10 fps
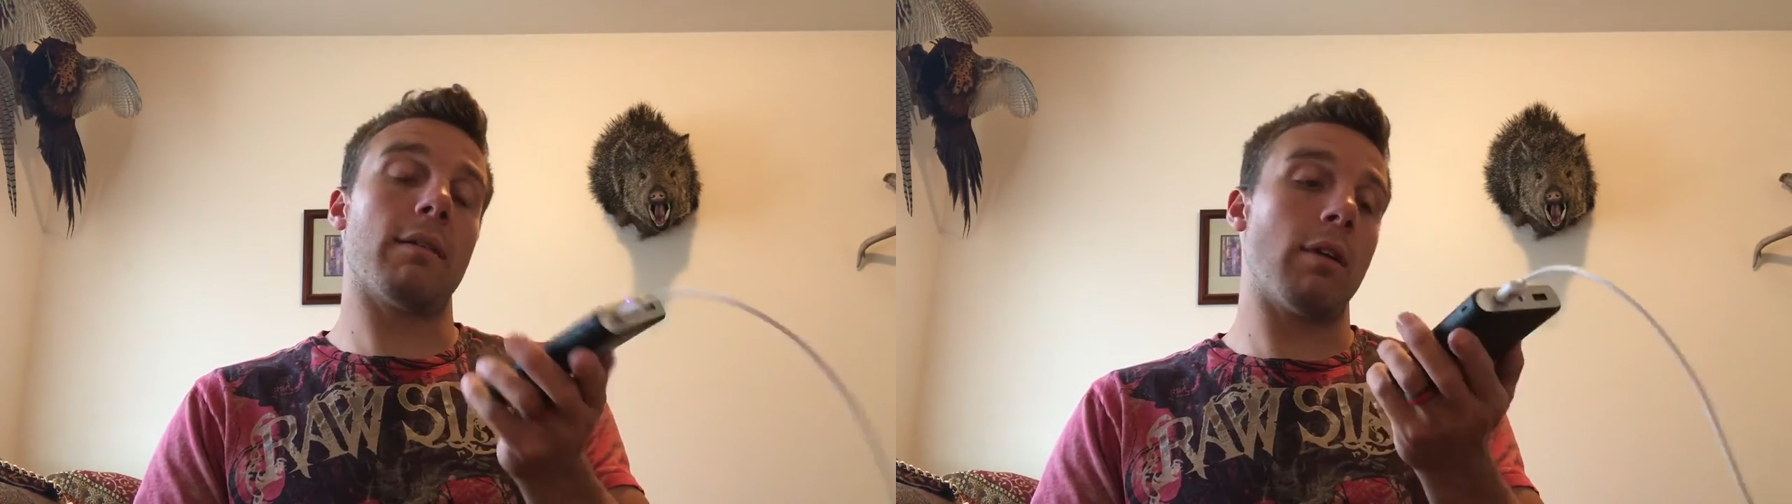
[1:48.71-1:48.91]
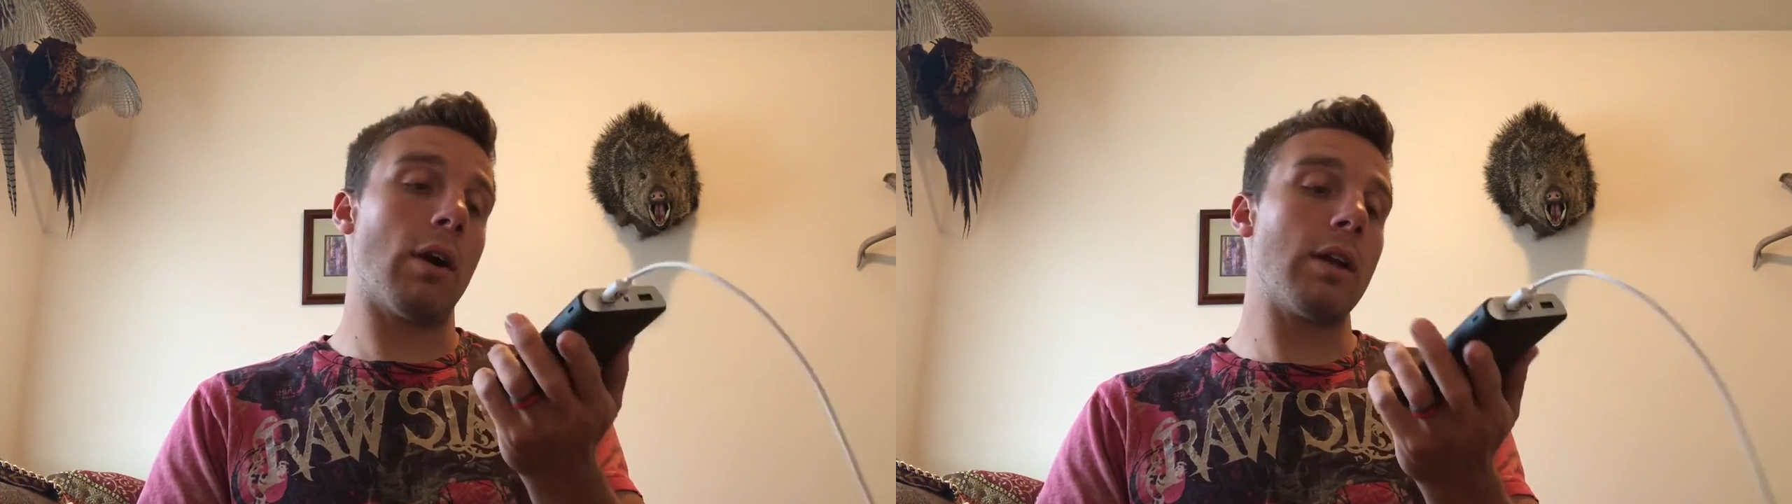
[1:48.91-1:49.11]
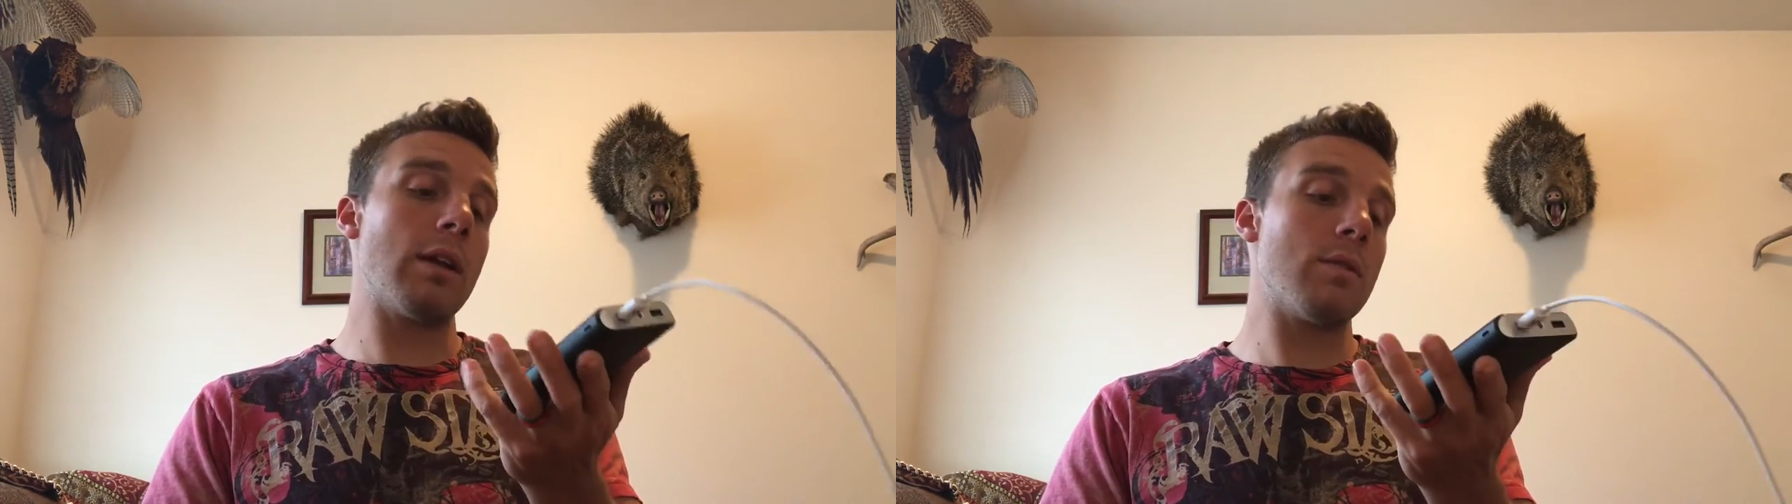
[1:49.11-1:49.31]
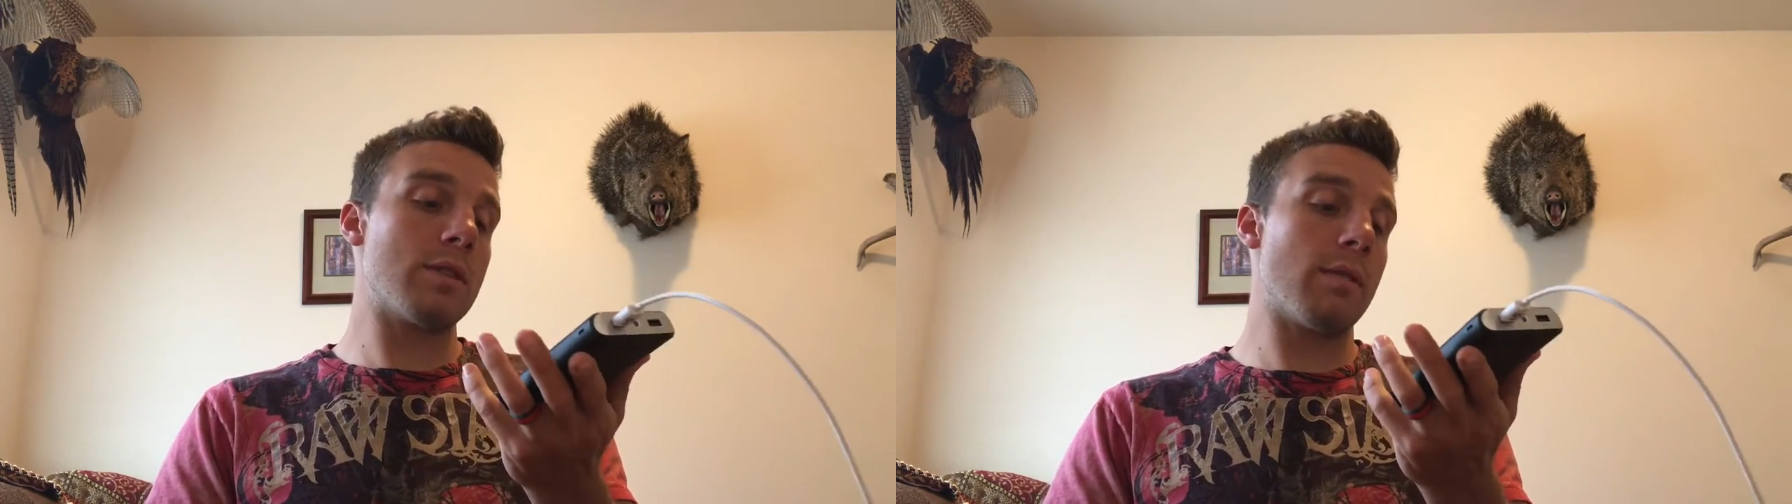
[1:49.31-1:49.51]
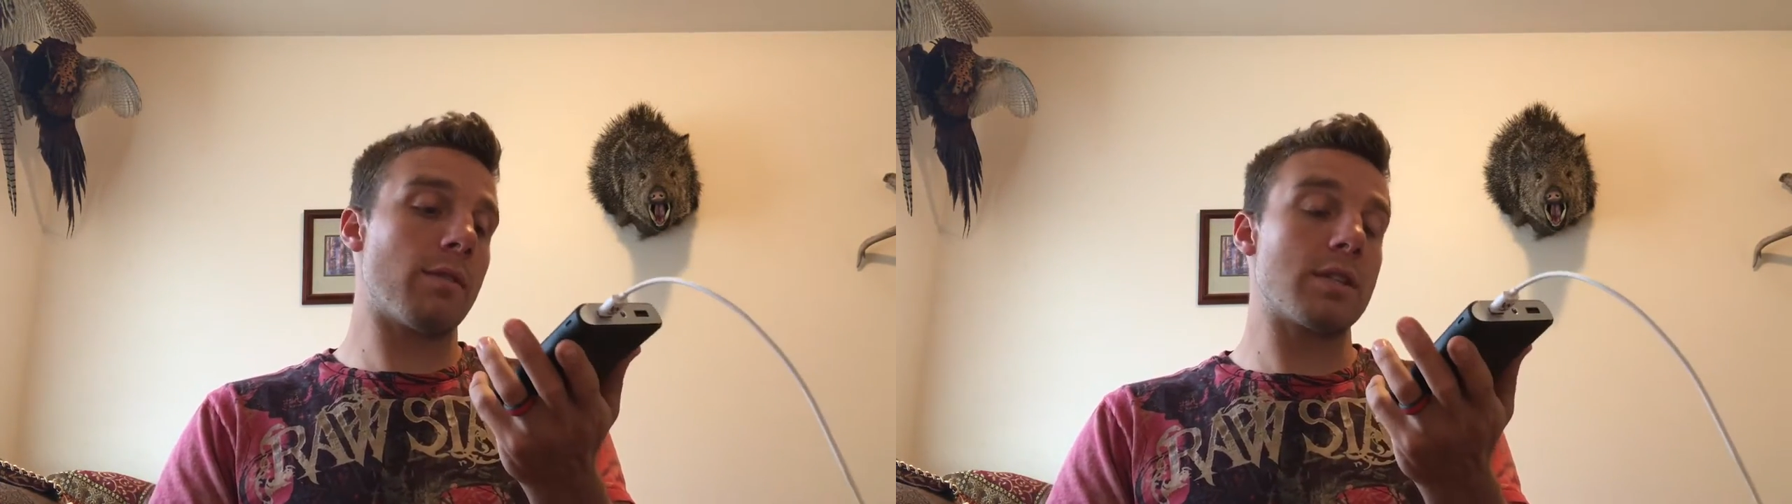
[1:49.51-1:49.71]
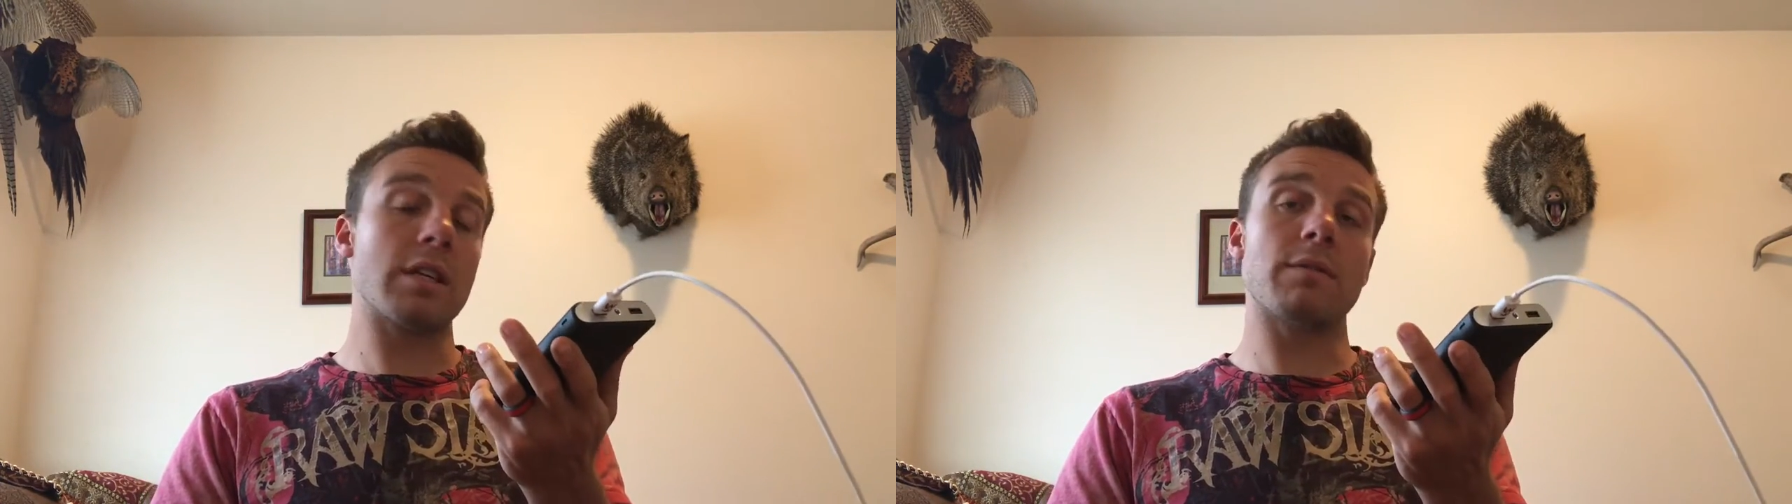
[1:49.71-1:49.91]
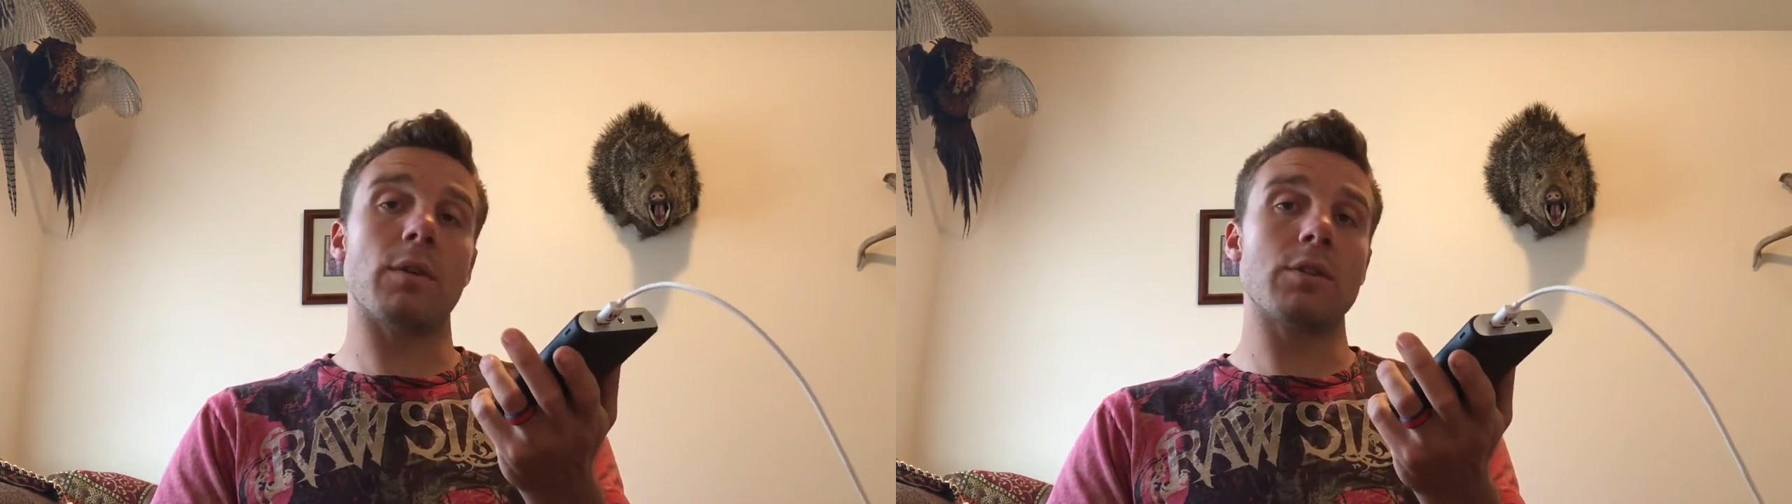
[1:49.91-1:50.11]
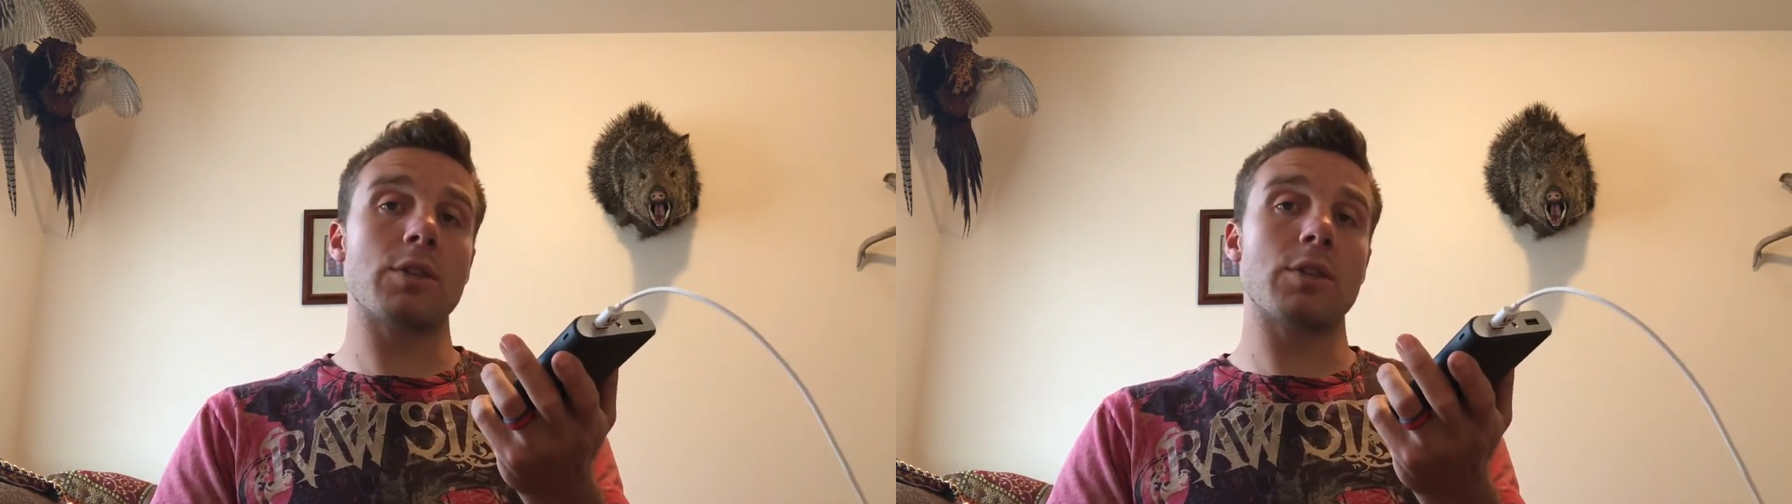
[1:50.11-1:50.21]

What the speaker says: I've already used it for 6 full